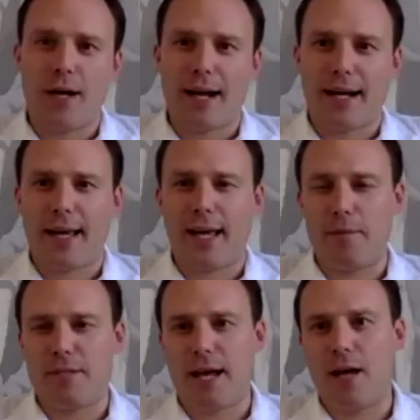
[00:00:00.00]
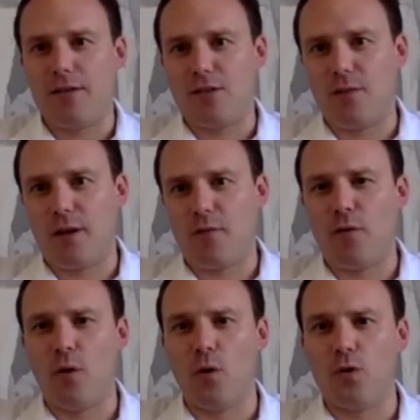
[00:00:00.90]
and Cape Town to Vic
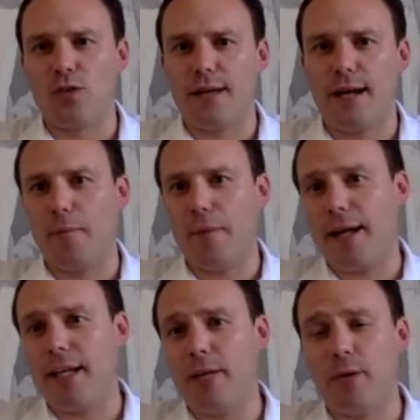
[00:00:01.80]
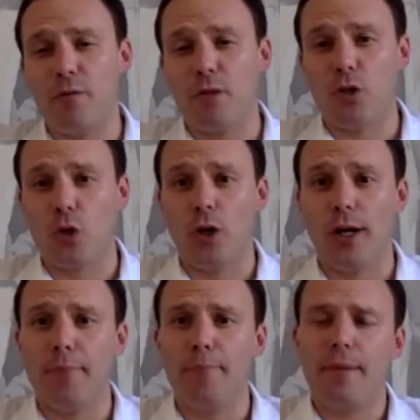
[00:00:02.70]
Falls, and equally from the Kruger